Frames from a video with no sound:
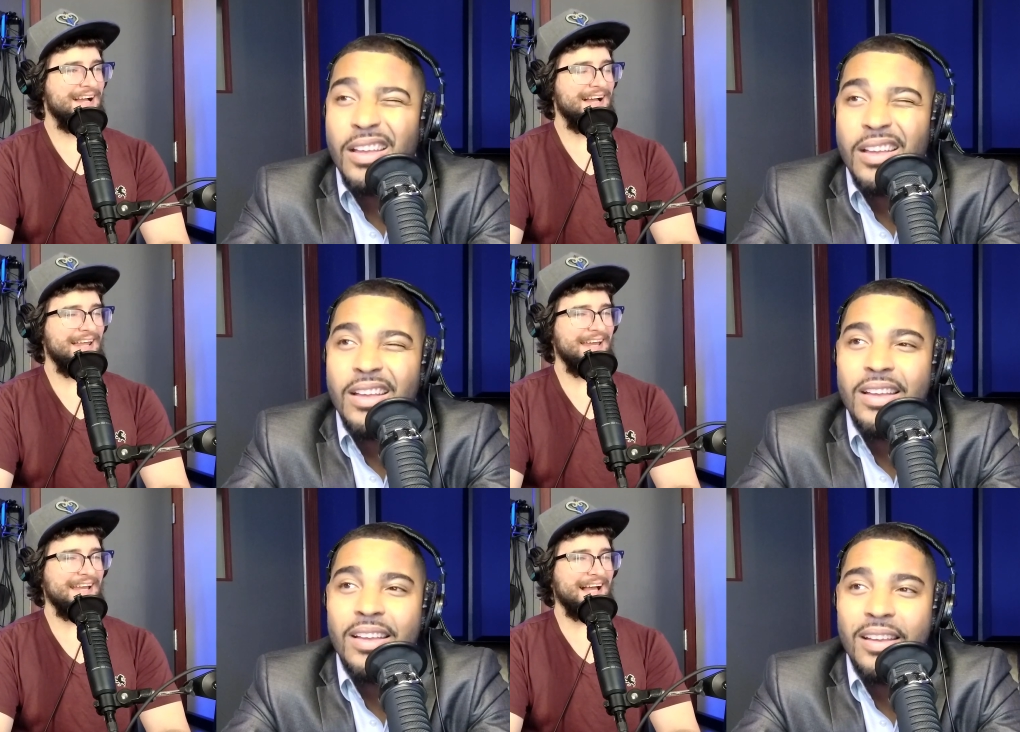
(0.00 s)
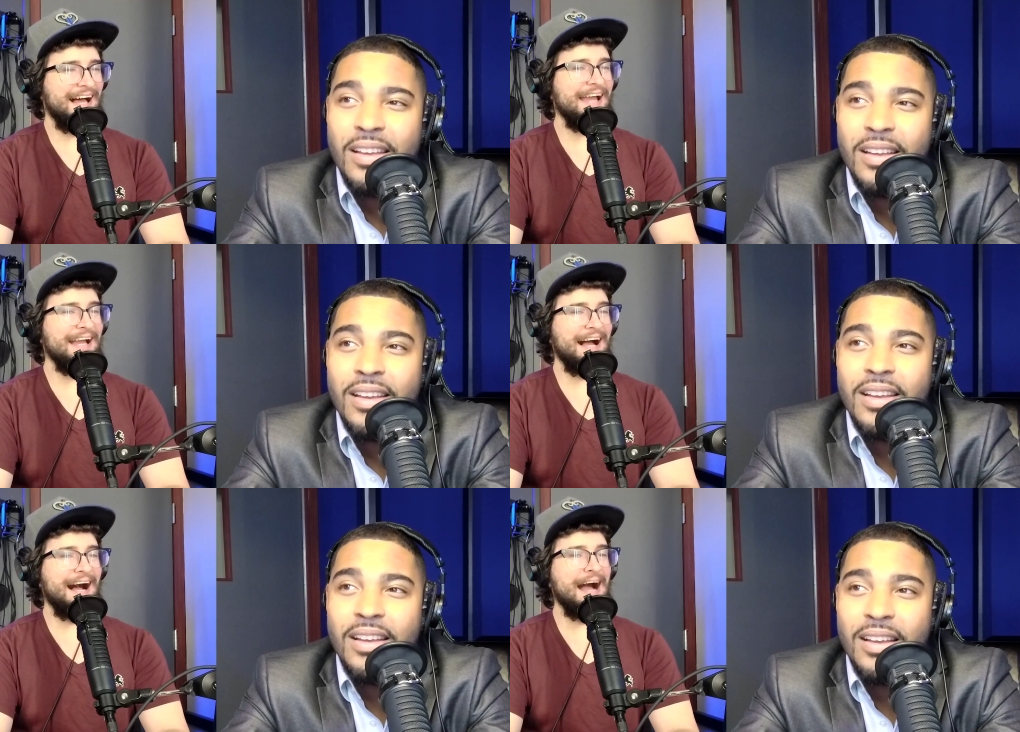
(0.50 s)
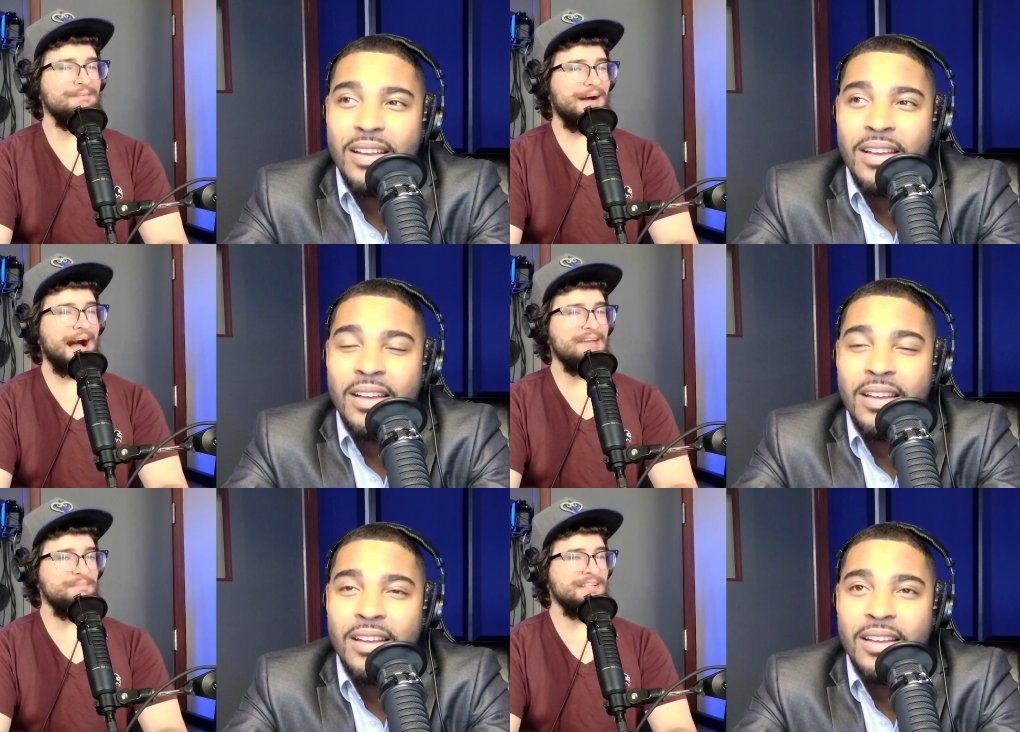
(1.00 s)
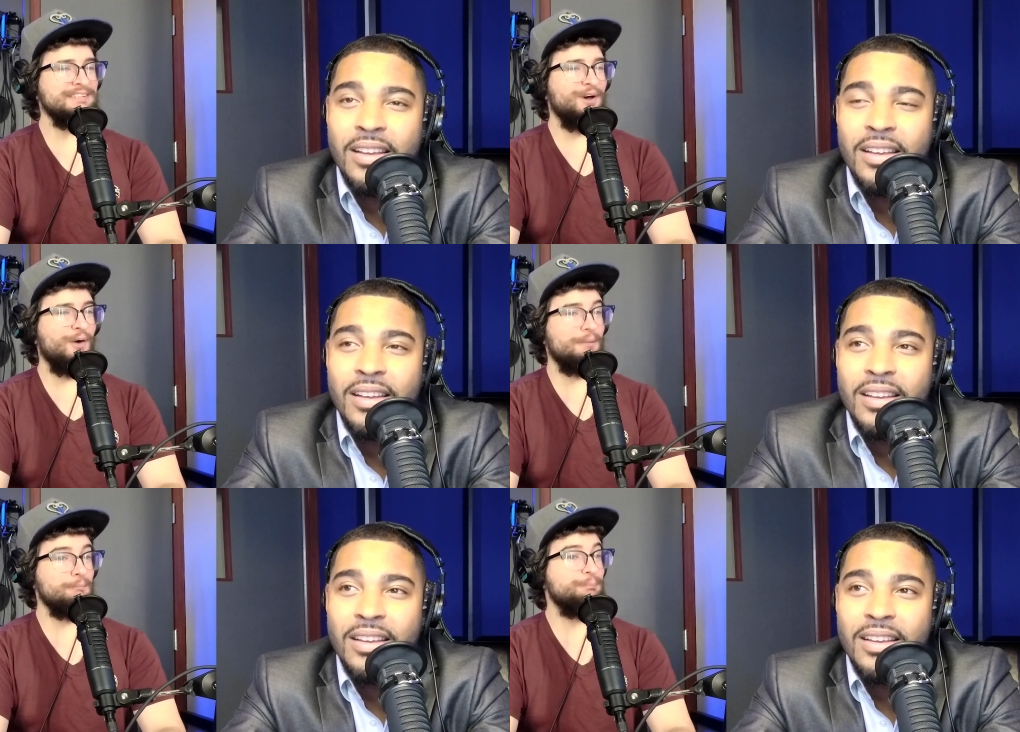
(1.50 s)
Speaker 1: Like I, I'm, I've been
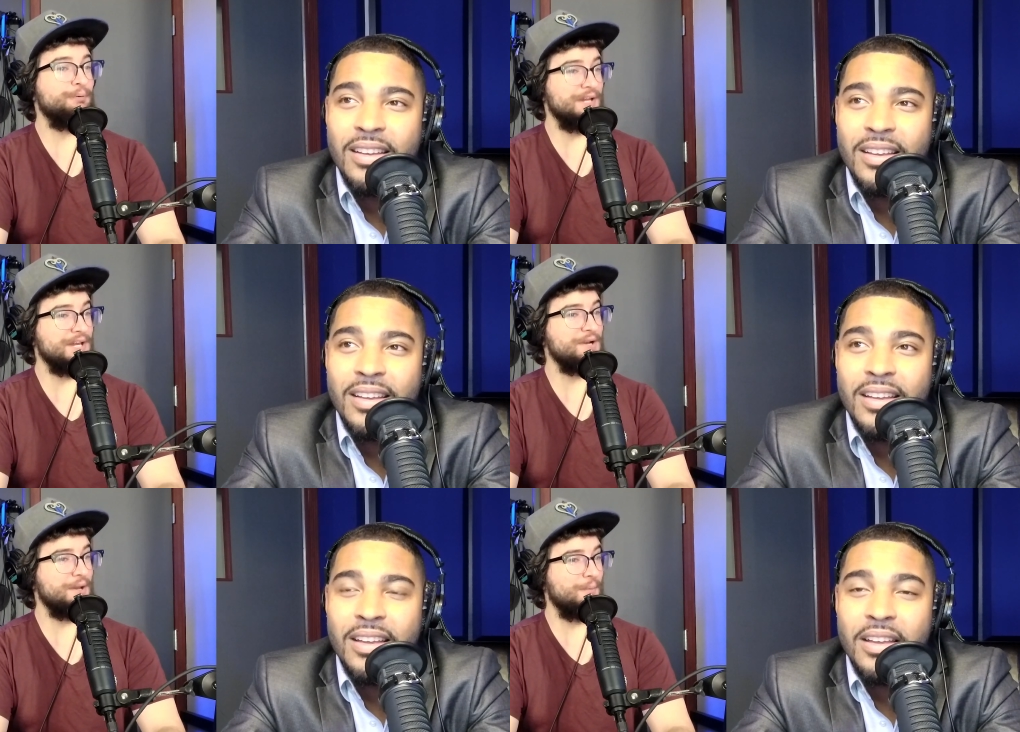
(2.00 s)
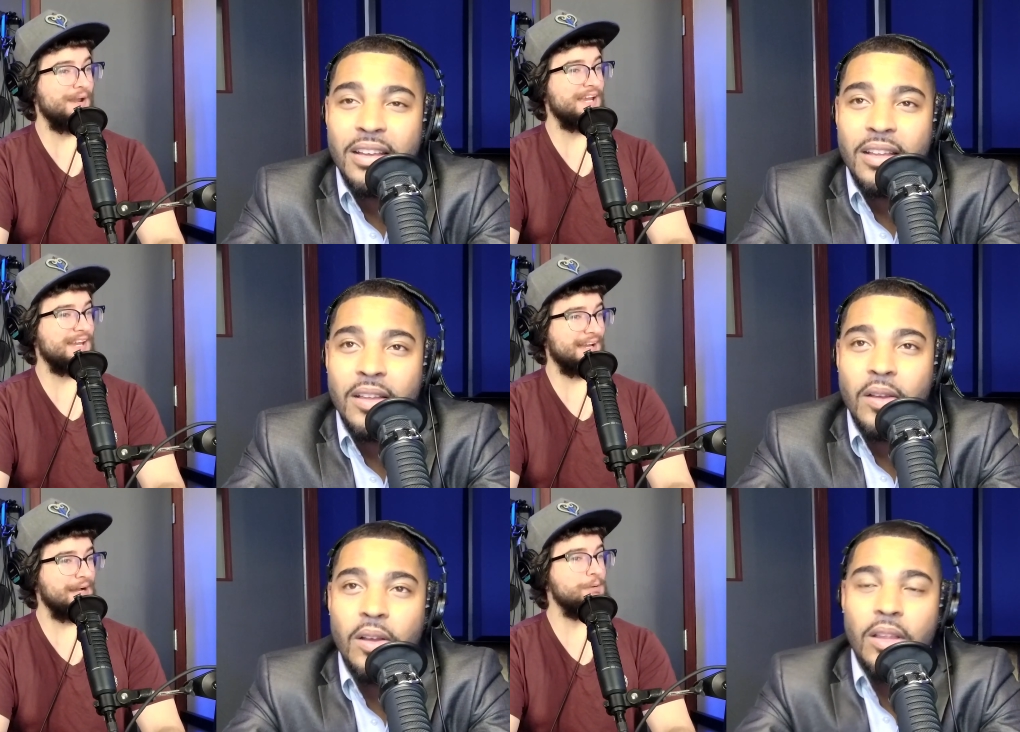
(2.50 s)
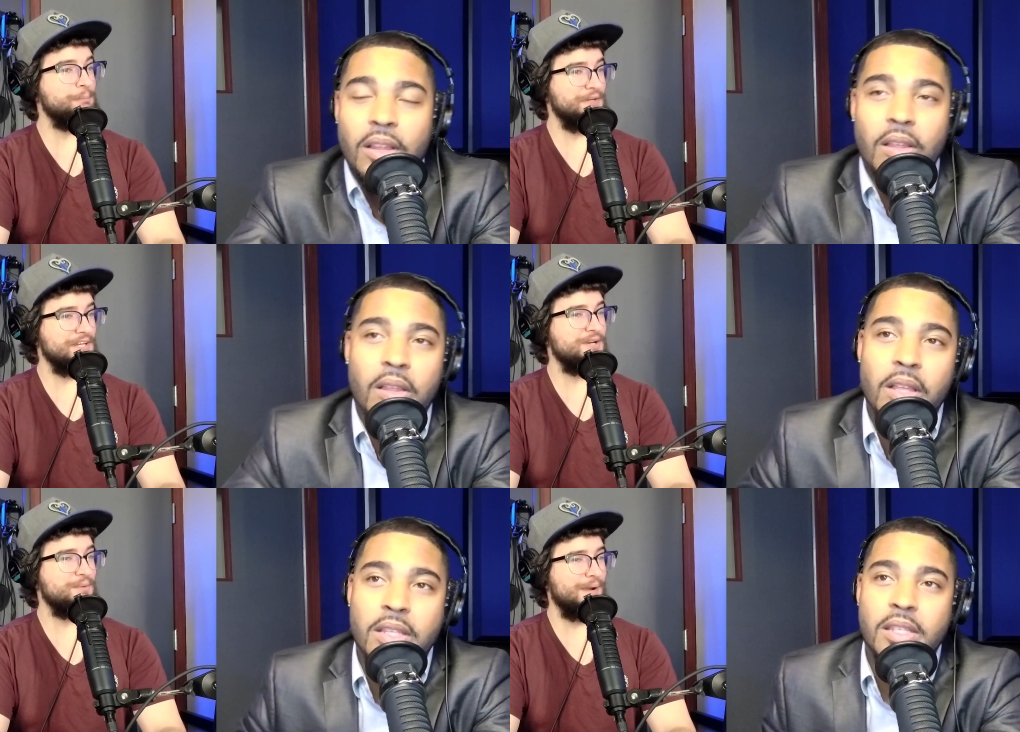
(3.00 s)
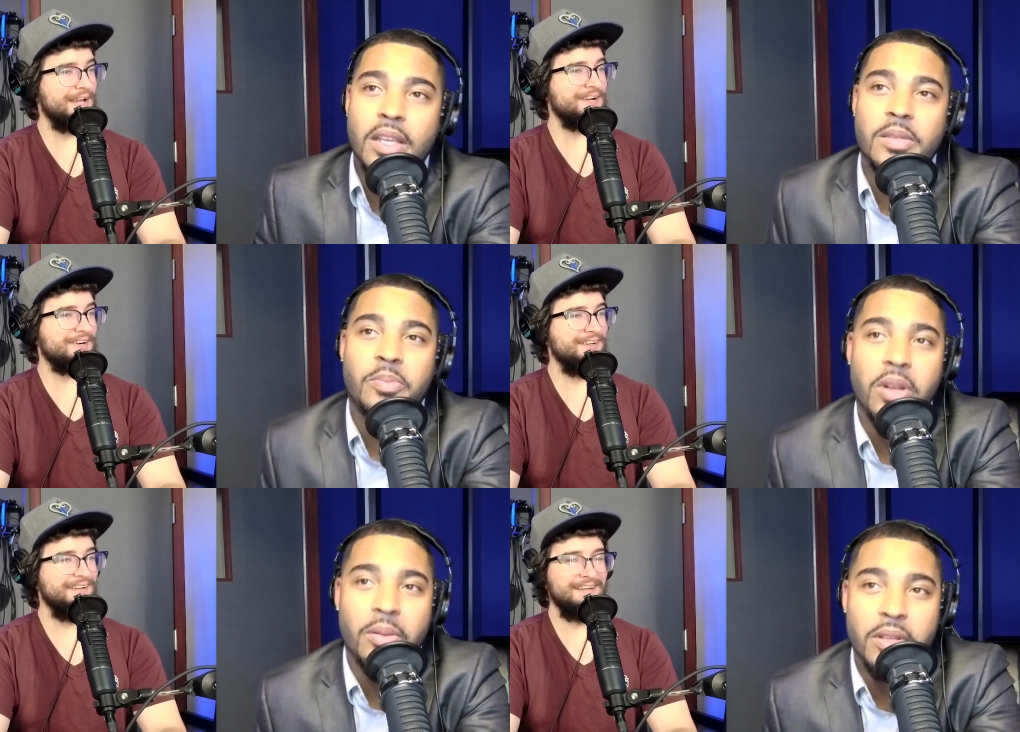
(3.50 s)
told I'm pretty good at winking. I'm a pretty well, good let's, winker. Let's
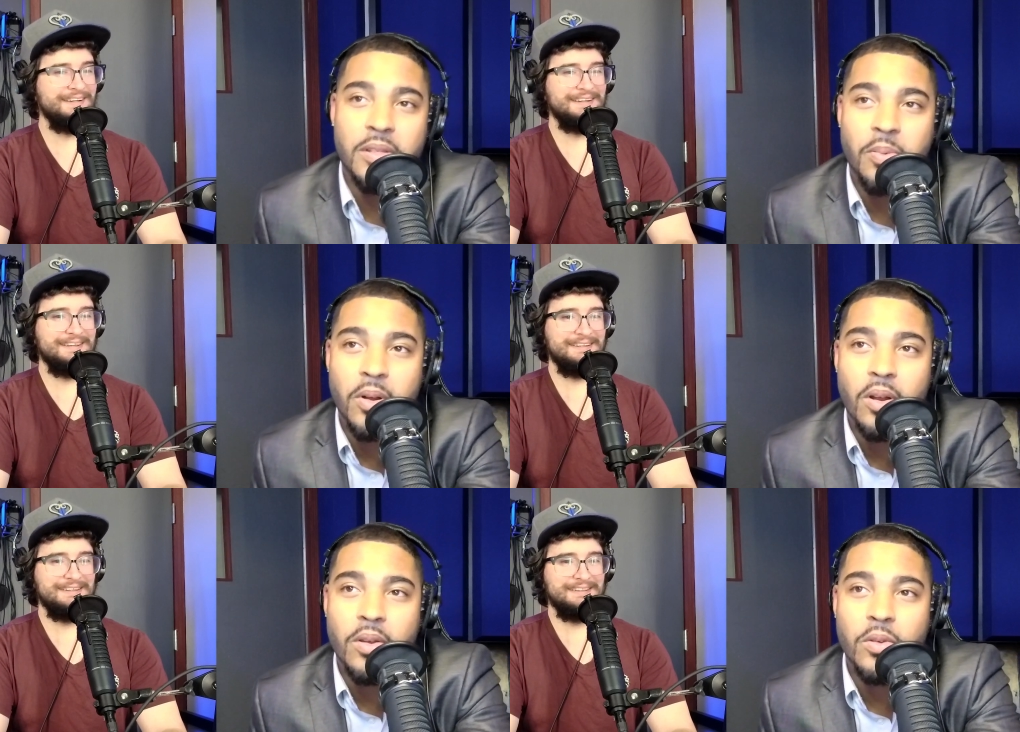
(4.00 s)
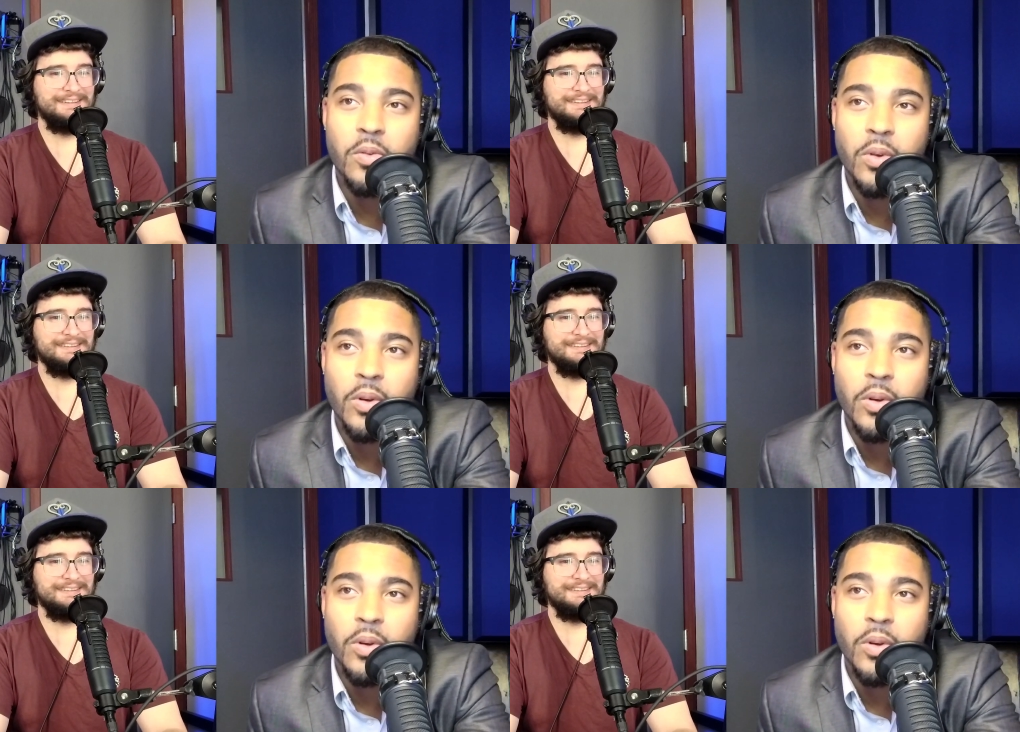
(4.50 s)
put it.
Speaker 2: Let's put it on you real